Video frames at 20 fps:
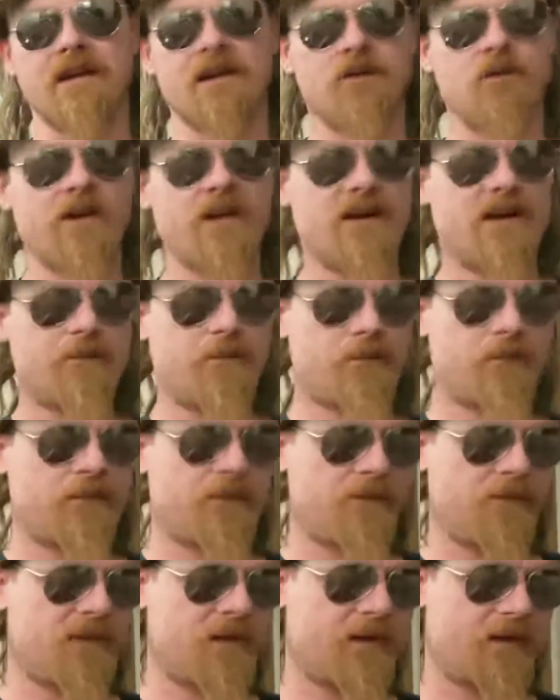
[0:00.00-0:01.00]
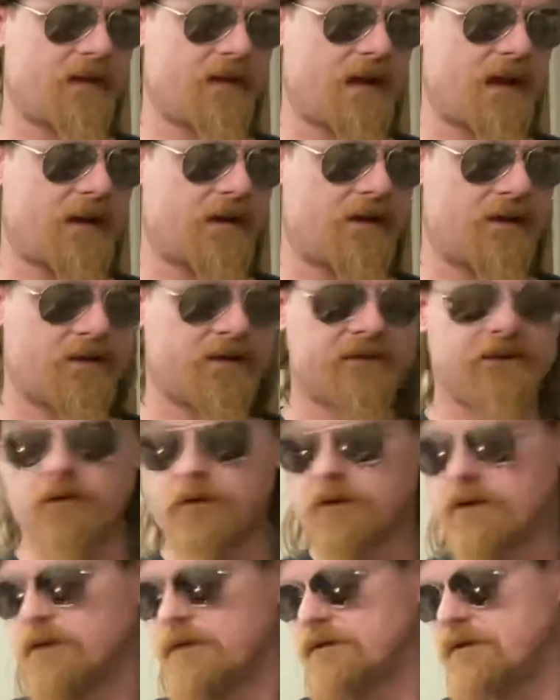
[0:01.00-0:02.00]
And we end up at our
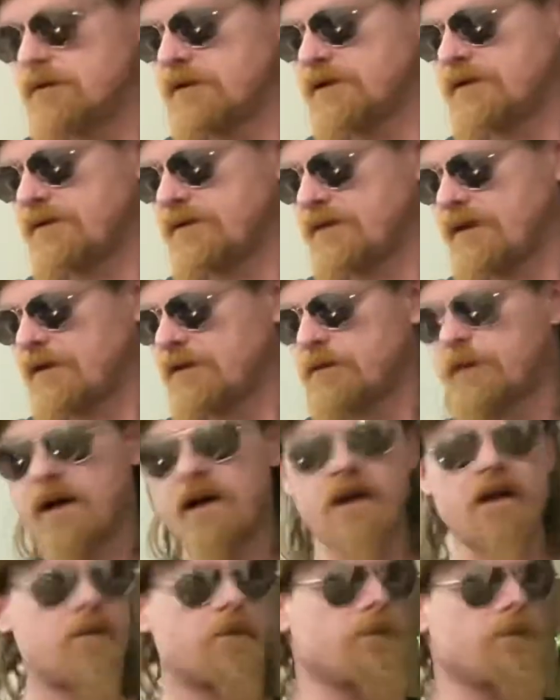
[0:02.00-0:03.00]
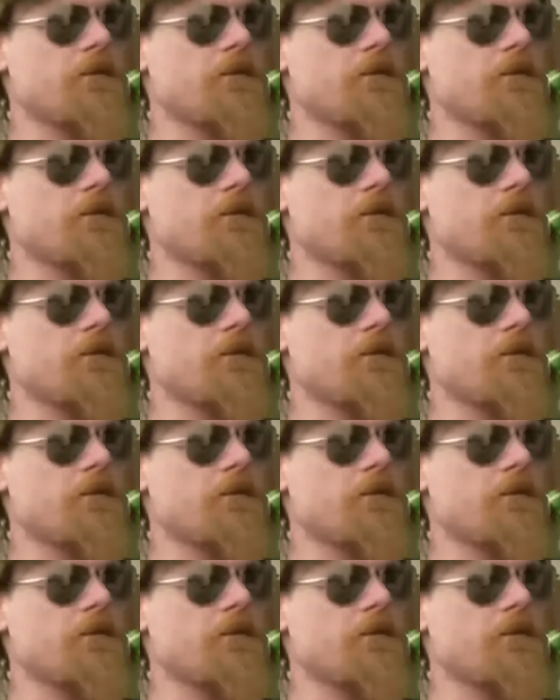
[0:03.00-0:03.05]
school, which is close by.